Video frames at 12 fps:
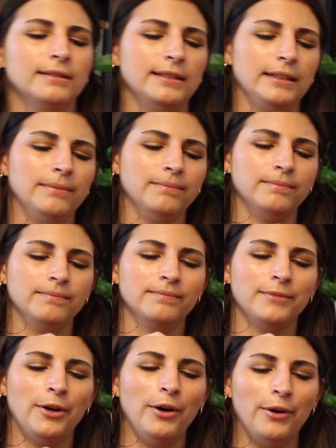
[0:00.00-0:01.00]
see.
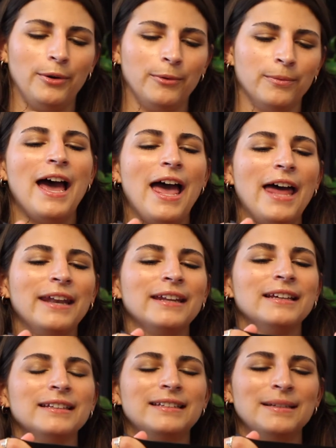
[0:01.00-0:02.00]
Uh-oh. An
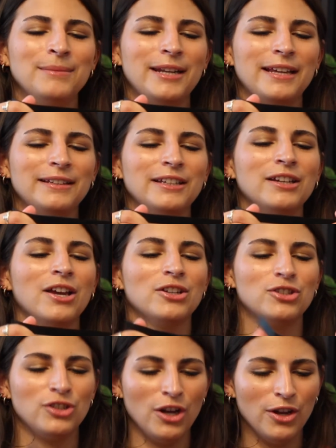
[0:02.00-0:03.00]
intimidating
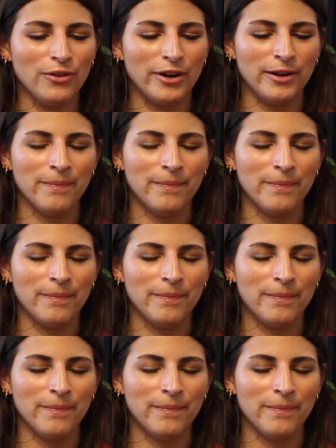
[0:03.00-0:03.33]
genre.